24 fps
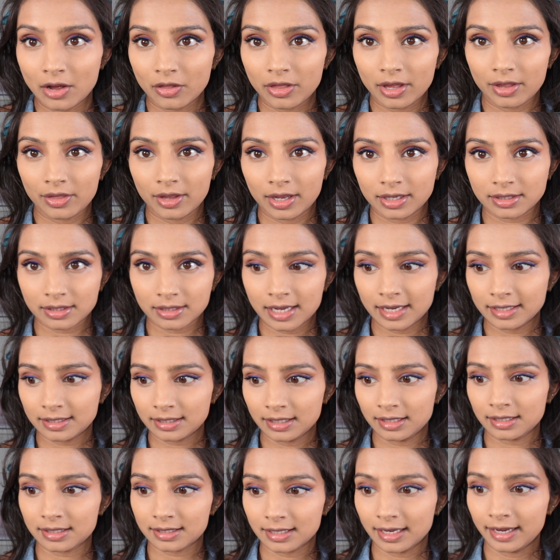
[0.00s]
that that's nicely
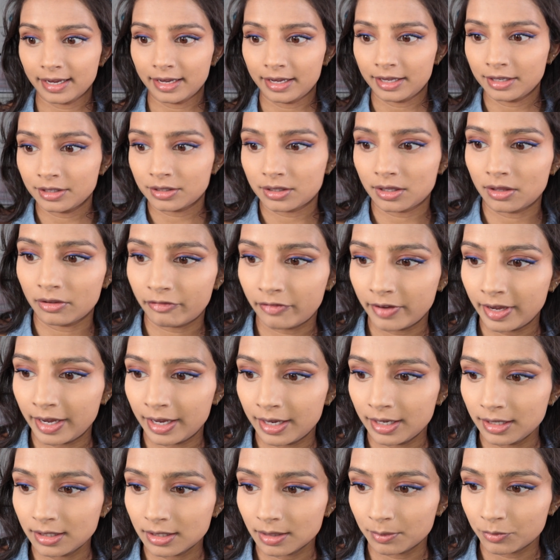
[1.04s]
set into the
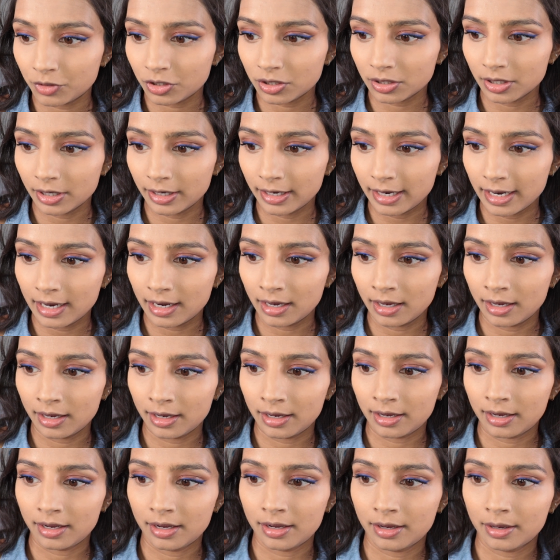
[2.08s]
face, I'm just going to
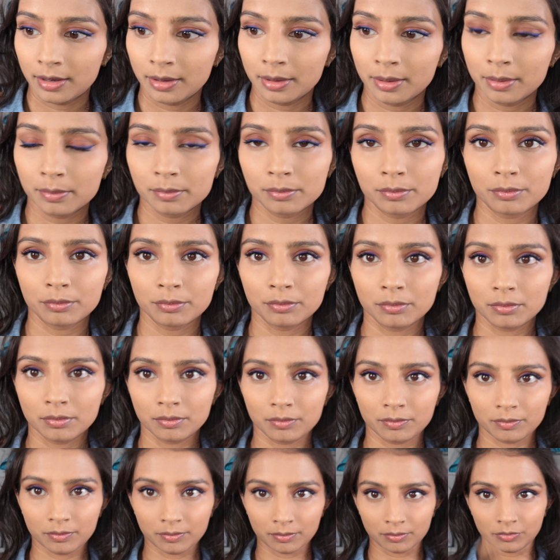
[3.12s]
get
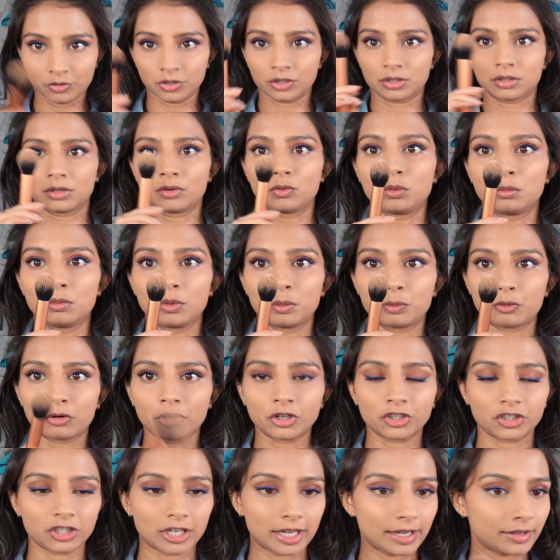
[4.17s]
just a normal
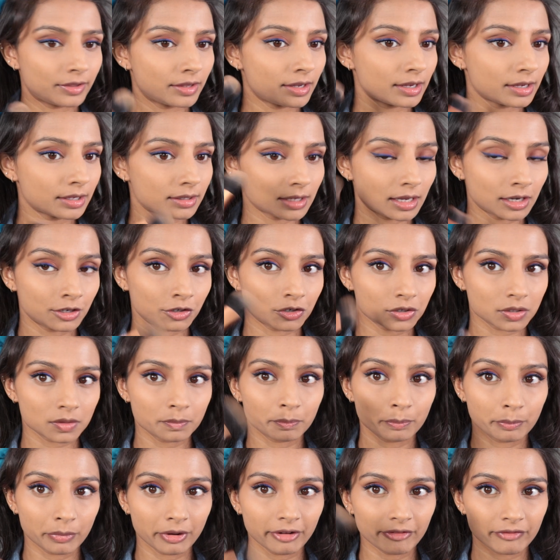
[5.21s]
brush like this and
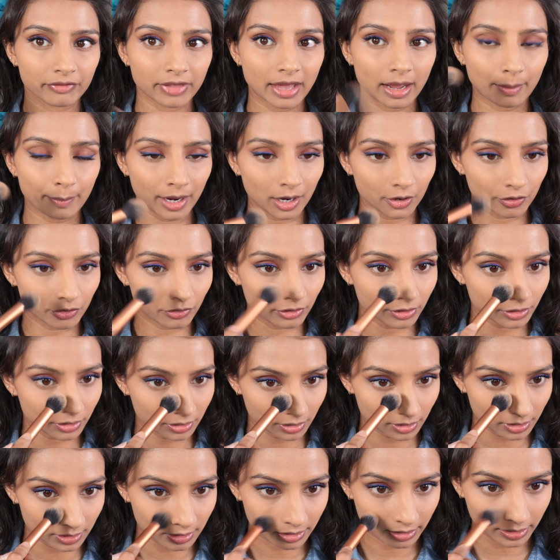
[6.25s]
just buff that powder into
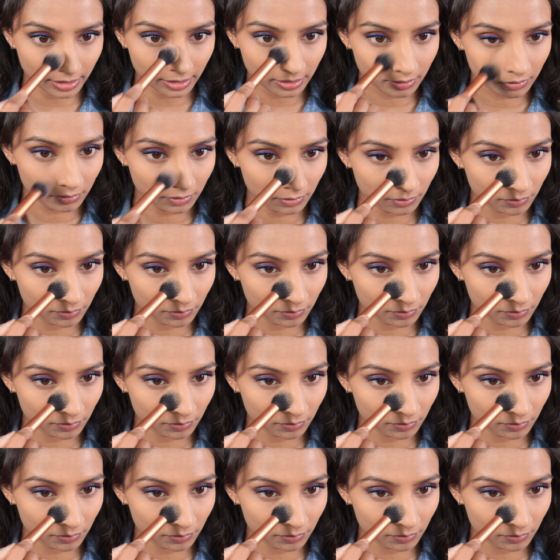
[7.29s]
the skin.